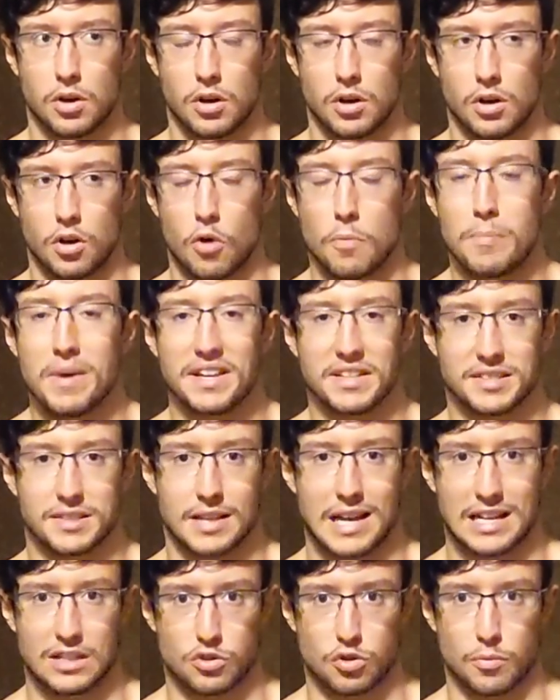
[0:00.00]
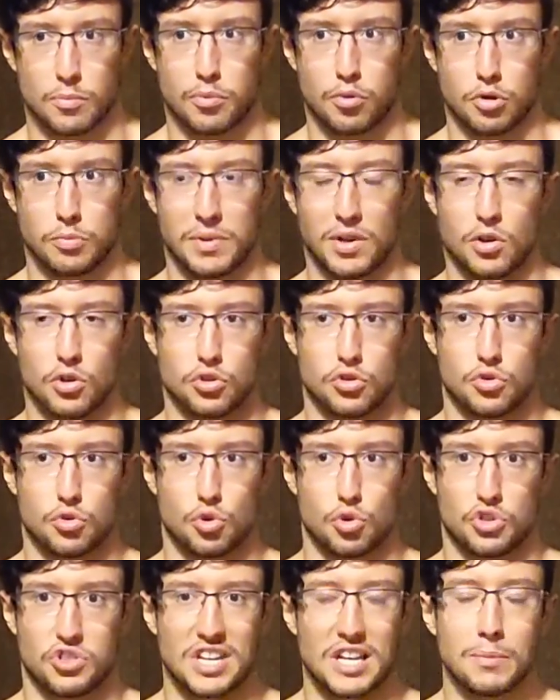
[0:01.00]
amiss at some point, because
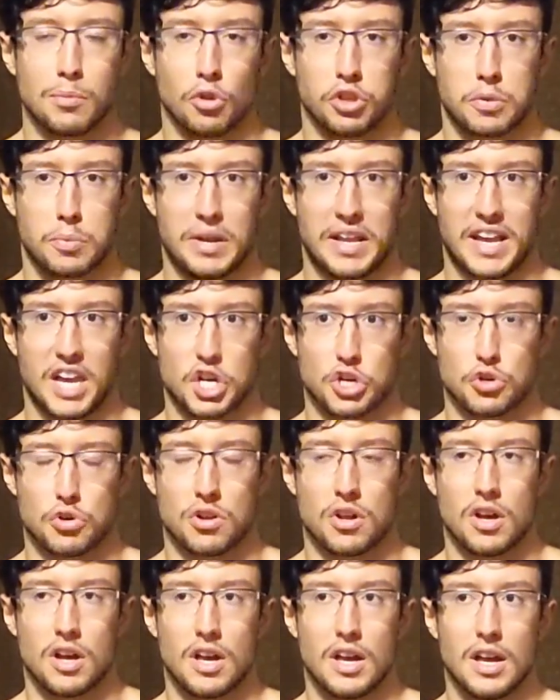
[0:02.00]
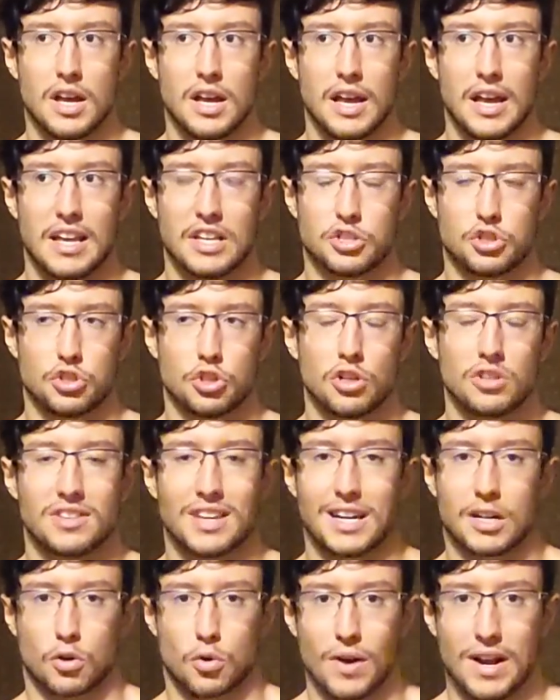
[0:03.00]
the set multiplication is not
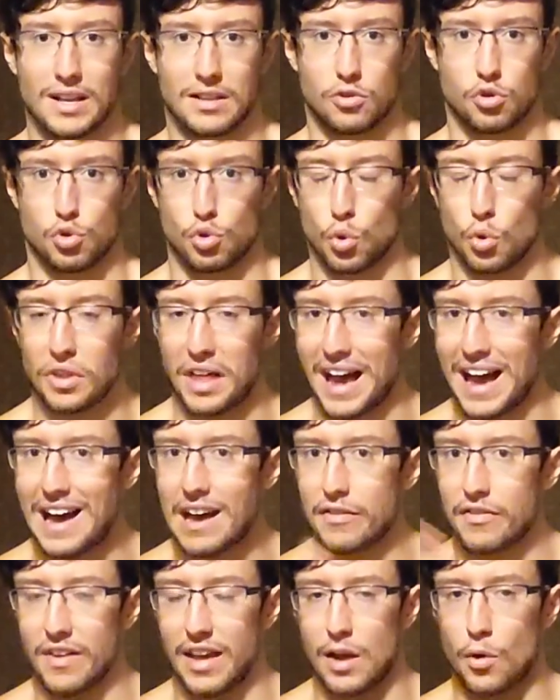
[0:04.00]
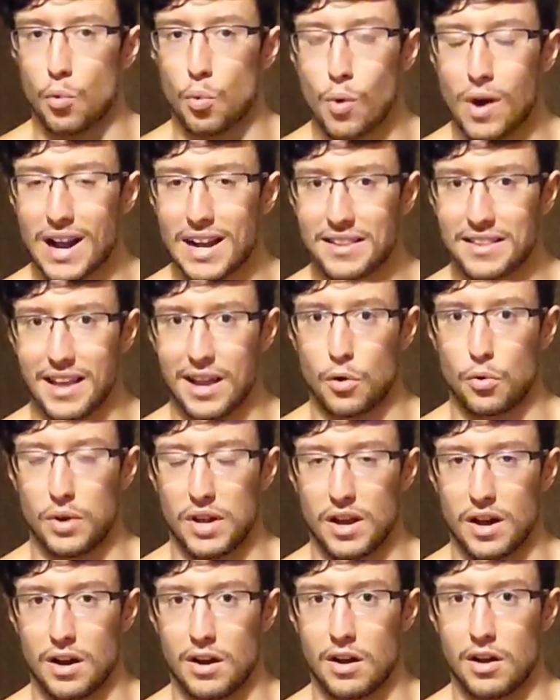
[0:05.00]
that great. You don't have a wide
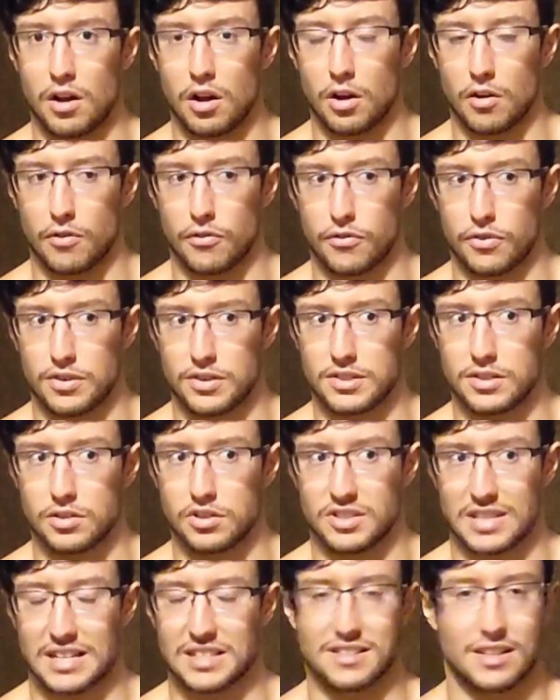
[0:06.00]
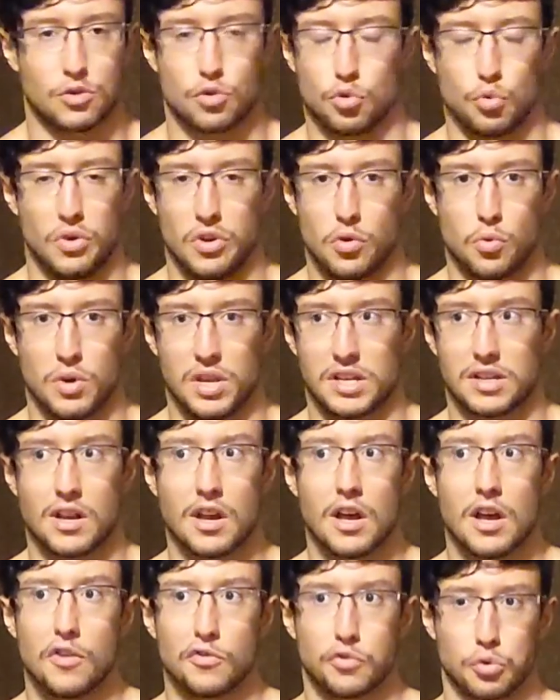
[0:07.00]
area of sets that you do in a week.
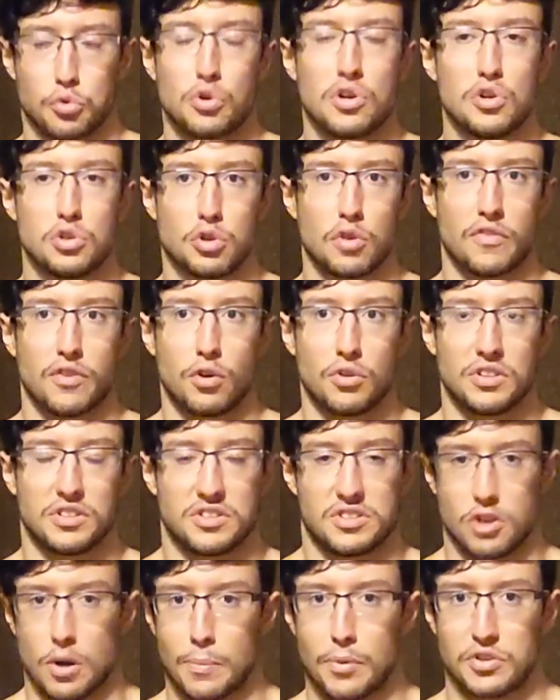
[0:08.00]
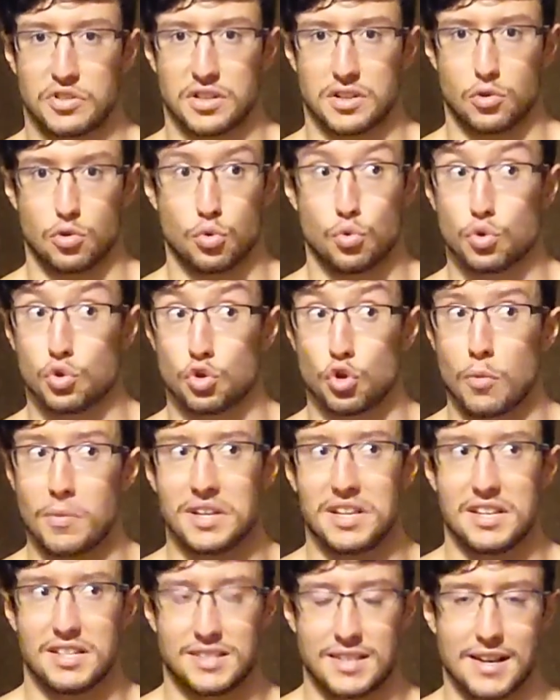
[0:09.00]
For nucleus overload, it's the opposite. You do so
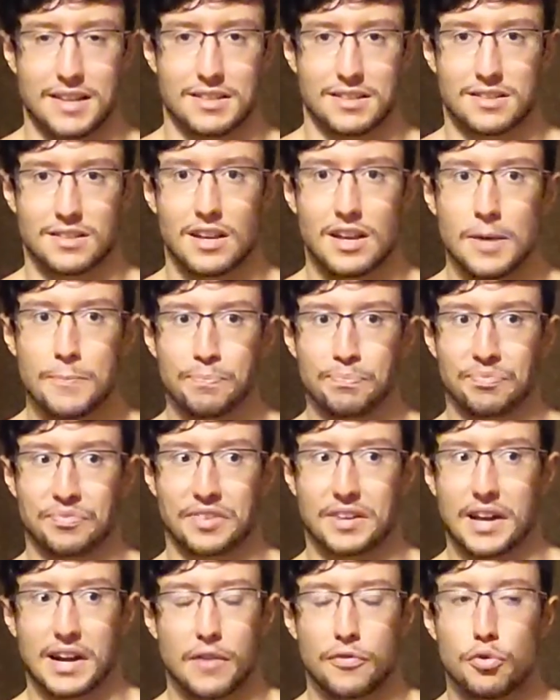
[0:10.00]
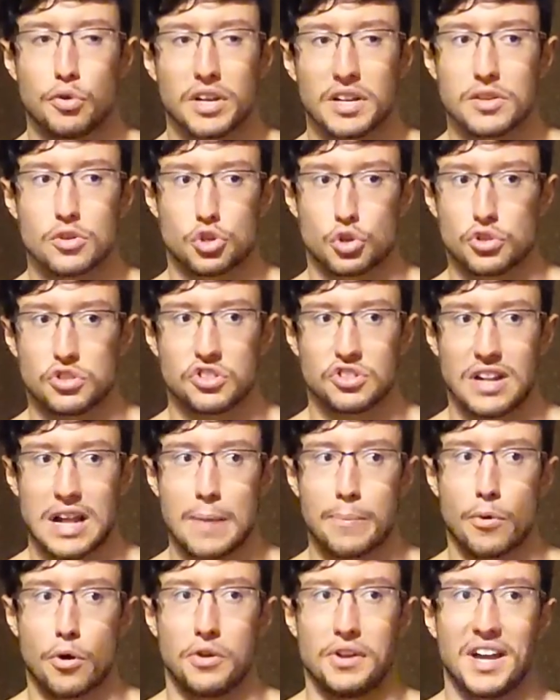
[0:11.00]
many sets that if you can just
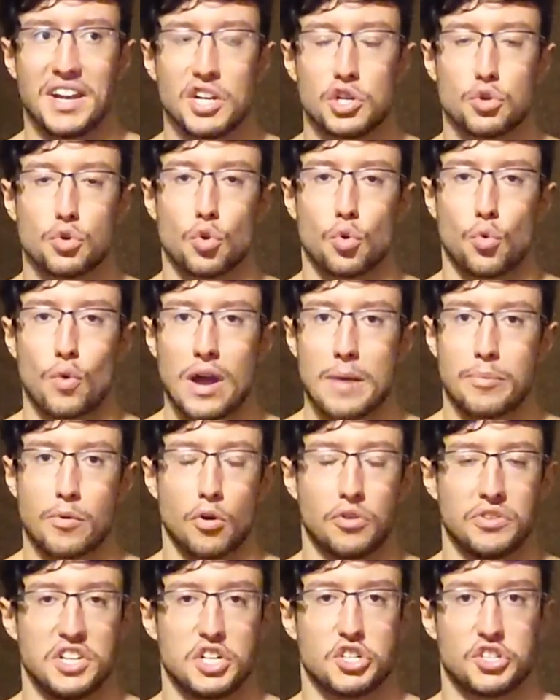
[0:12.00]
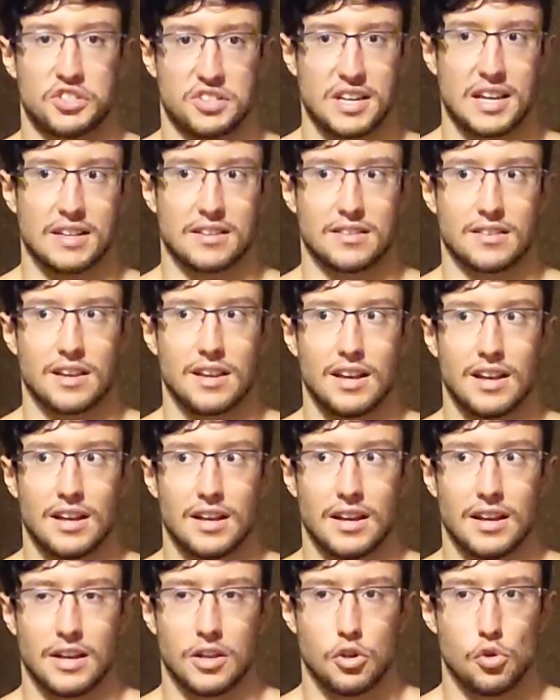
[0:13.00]
slap an additional rep on each set,
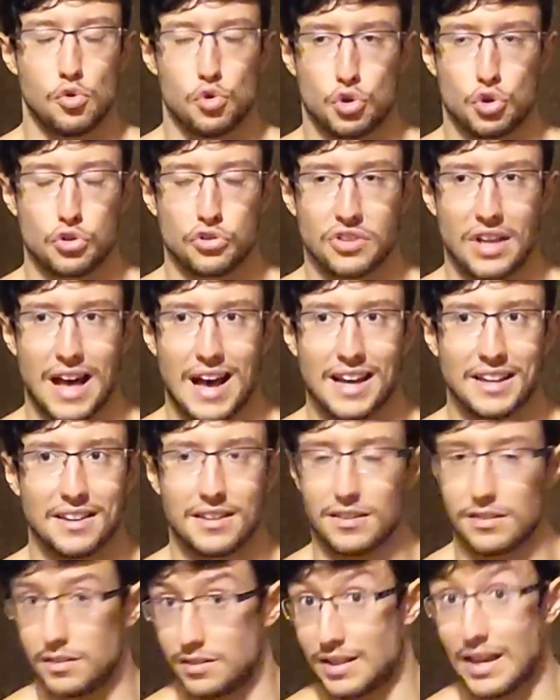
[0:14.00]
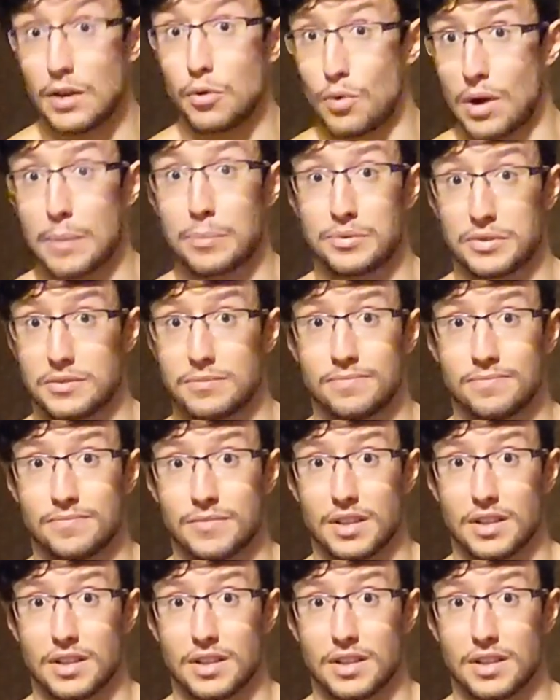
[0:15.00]
you just added 10 reps.